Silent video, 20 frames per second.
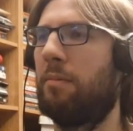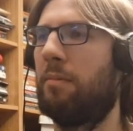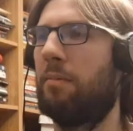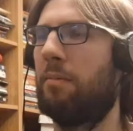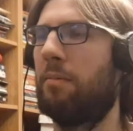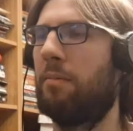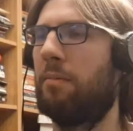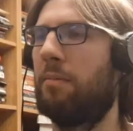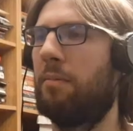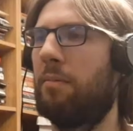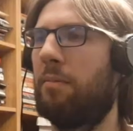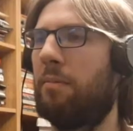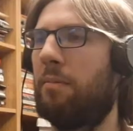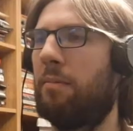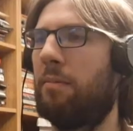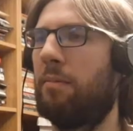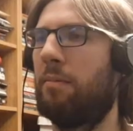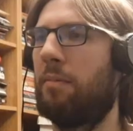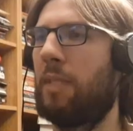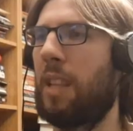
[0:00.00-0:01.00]

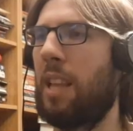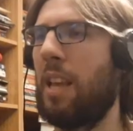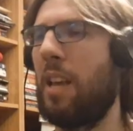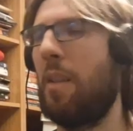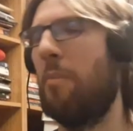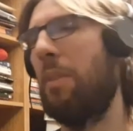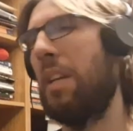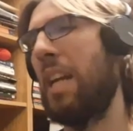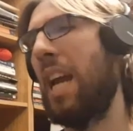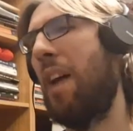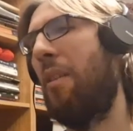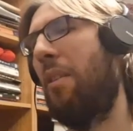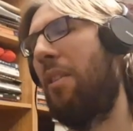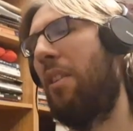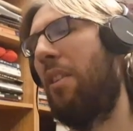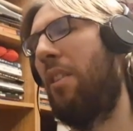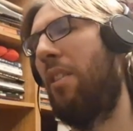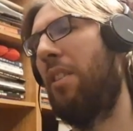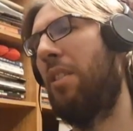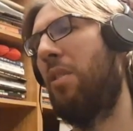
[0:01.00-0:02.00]
But yeah, with
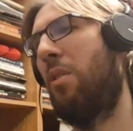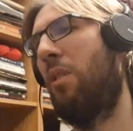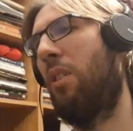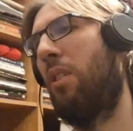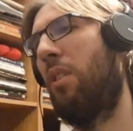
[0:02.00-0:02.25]
all the door